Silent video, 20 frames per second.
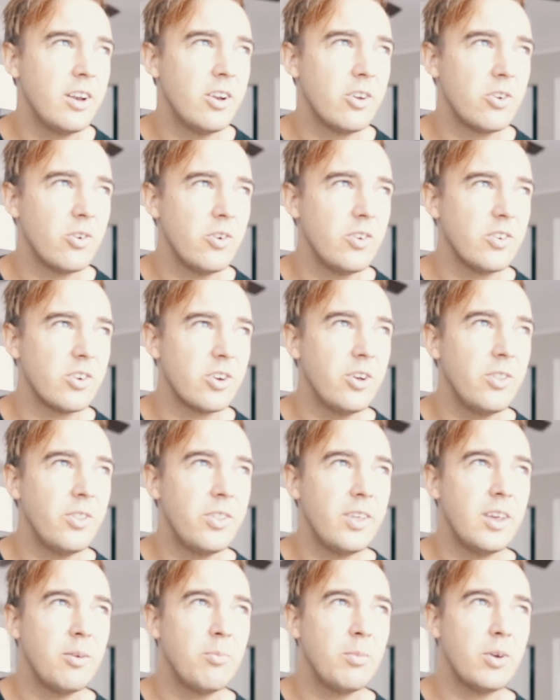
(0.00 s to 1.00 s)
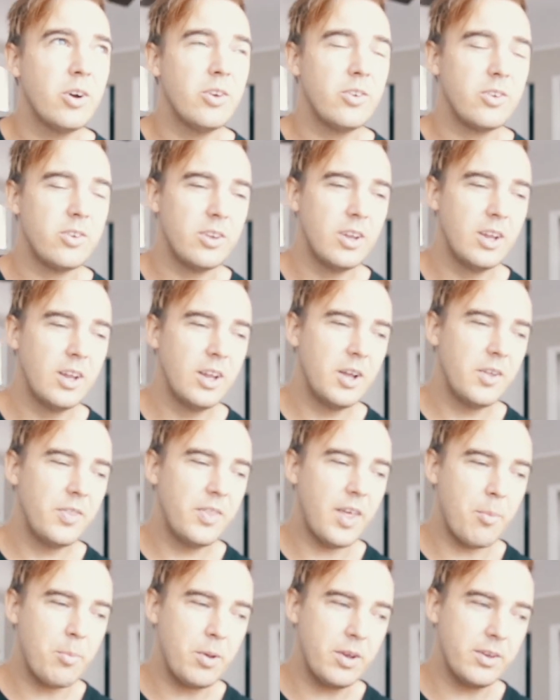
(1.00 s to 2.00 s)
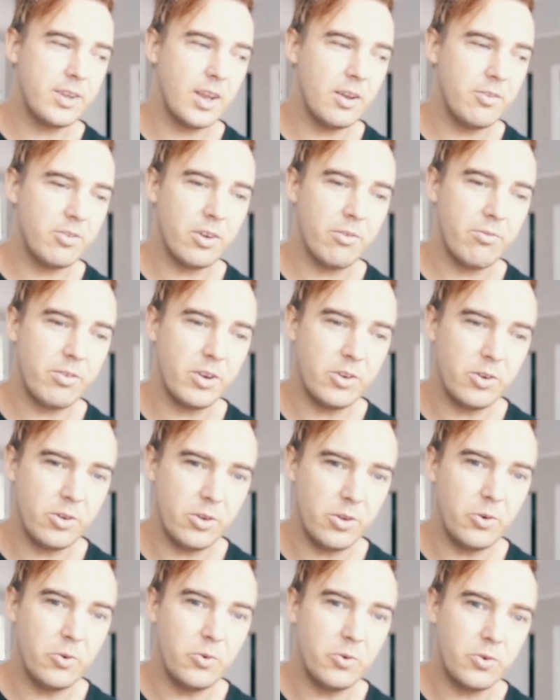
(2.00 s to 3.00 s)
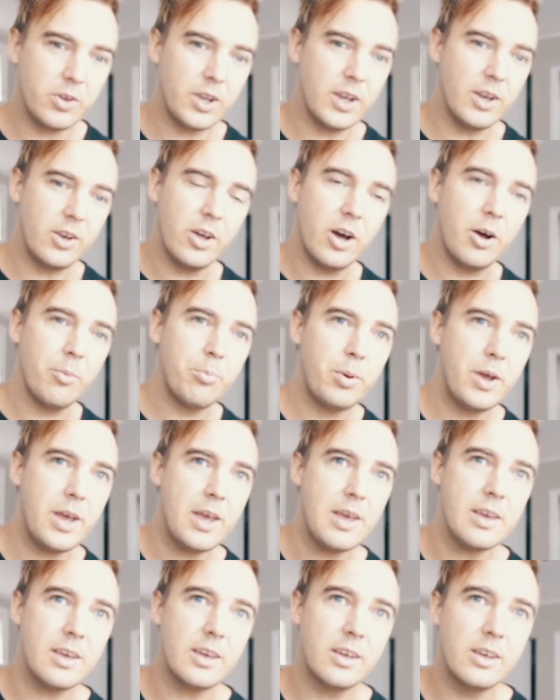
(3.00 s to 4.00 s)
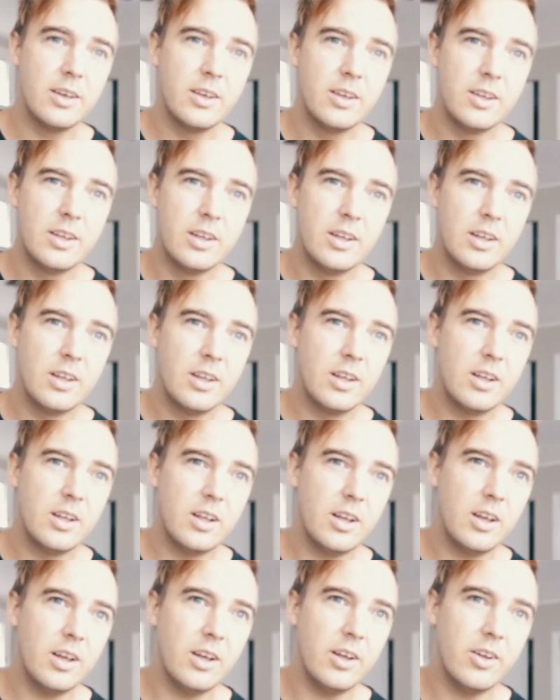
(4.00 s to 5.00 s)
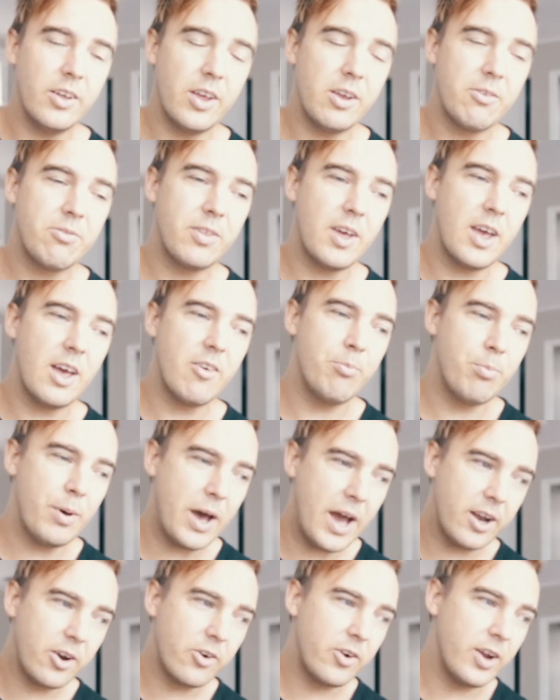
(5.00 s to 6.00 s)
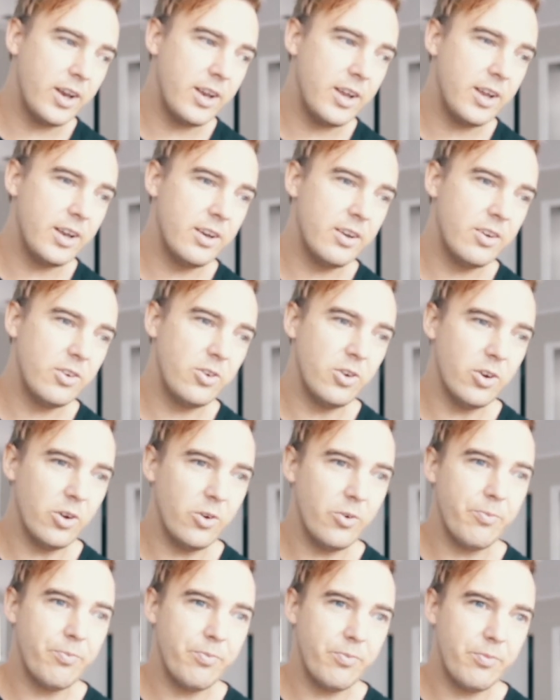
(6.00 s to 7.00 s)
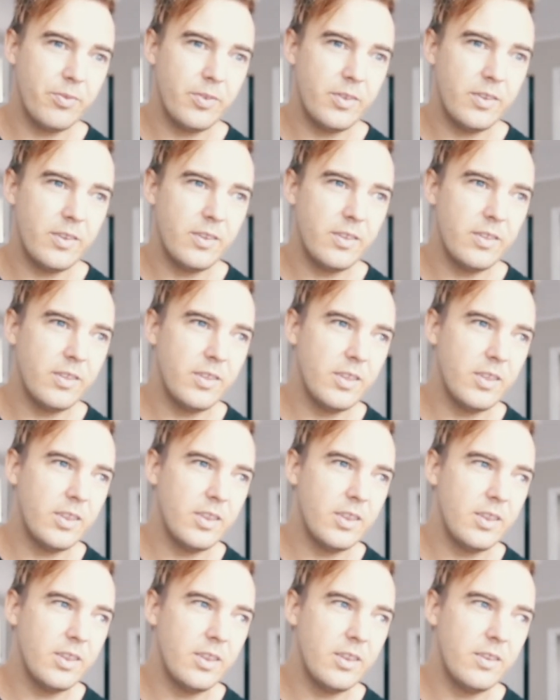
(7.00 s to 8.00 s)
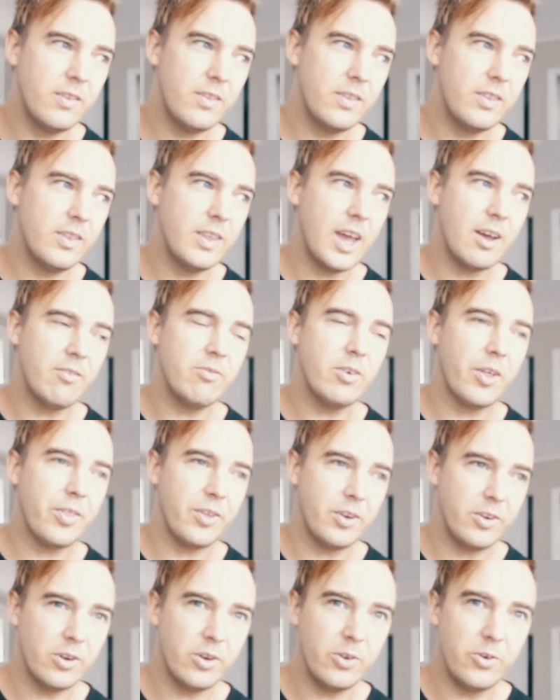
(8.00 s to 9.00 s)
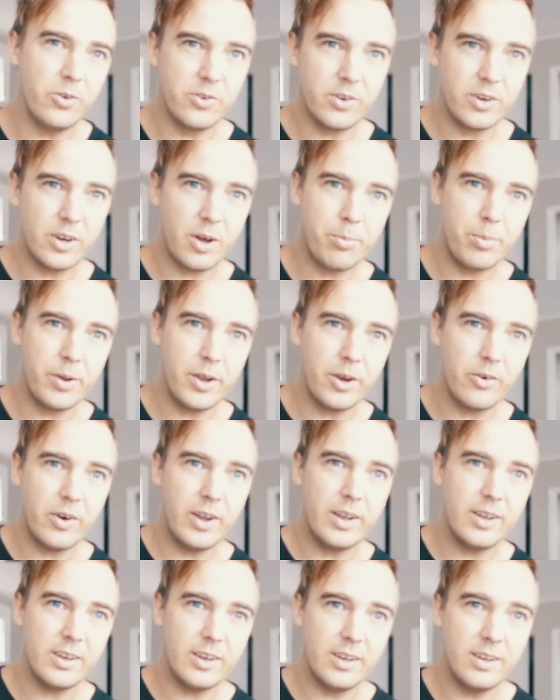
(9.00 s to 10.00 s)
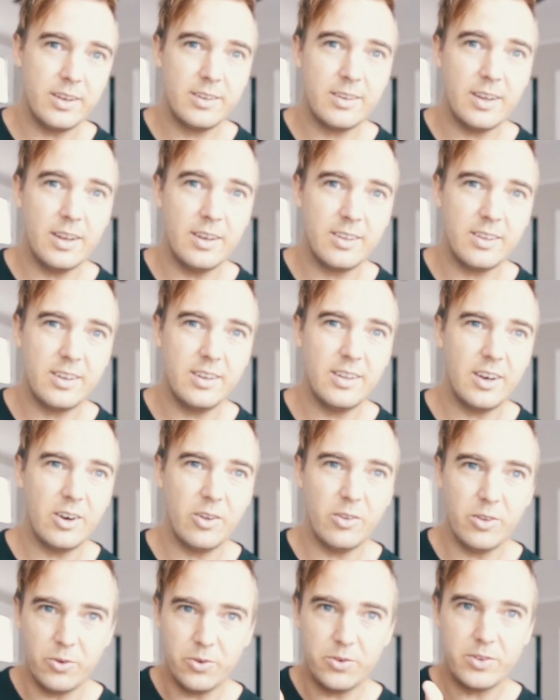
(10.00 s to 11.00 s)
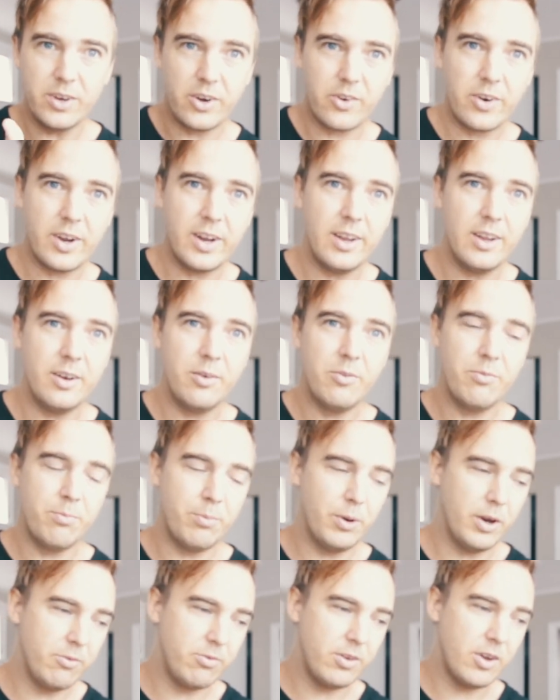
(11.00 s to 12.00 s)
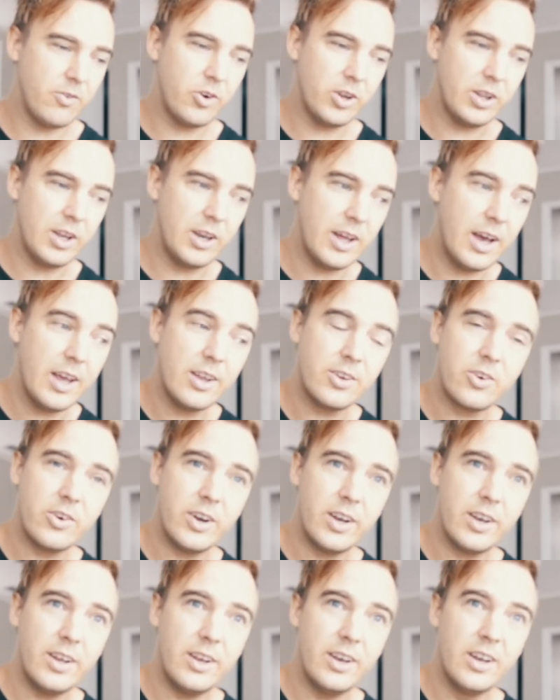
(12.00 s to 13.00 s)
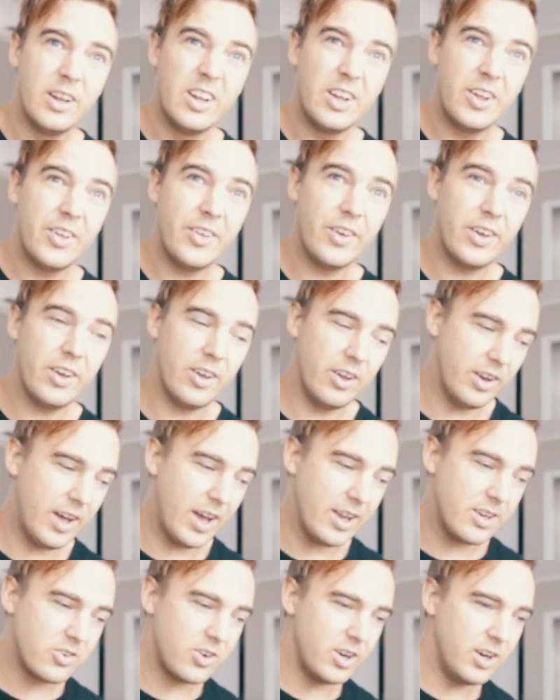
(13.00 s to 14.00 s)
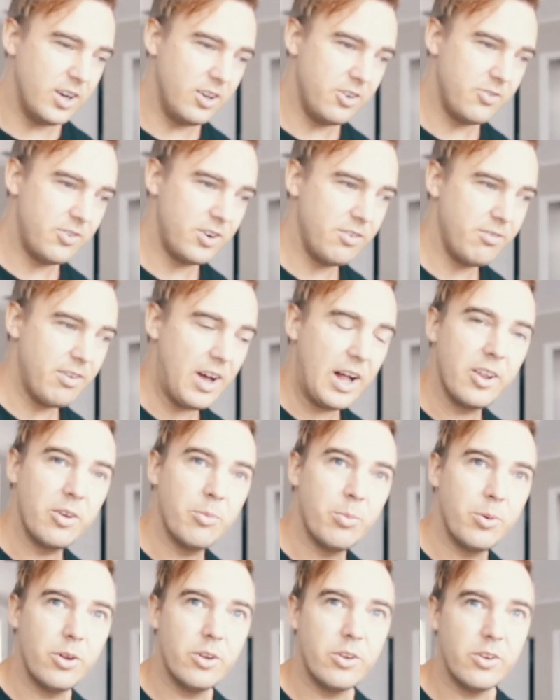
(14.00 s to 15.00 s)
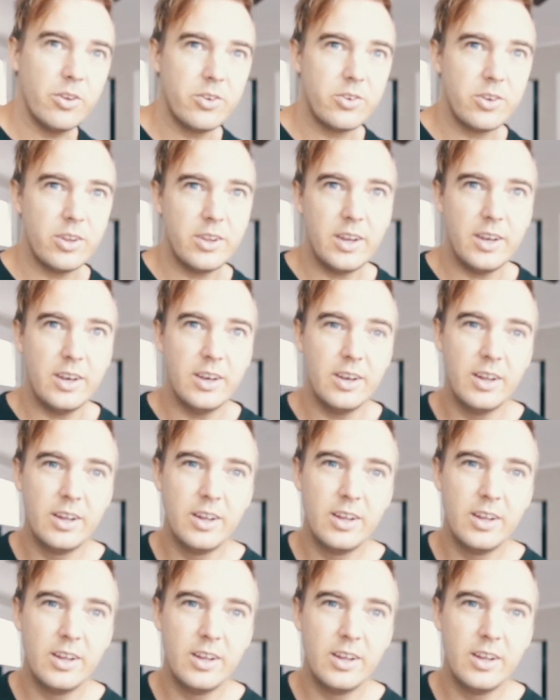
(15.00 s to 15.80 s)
is always a good thing because that means they have something to lose in not paying. If they have bad credit, they have nothing to lose in not paying rent, in the sense that they don't lose their credit. But if you have a really nice credit, a nice credit is very valuable, so then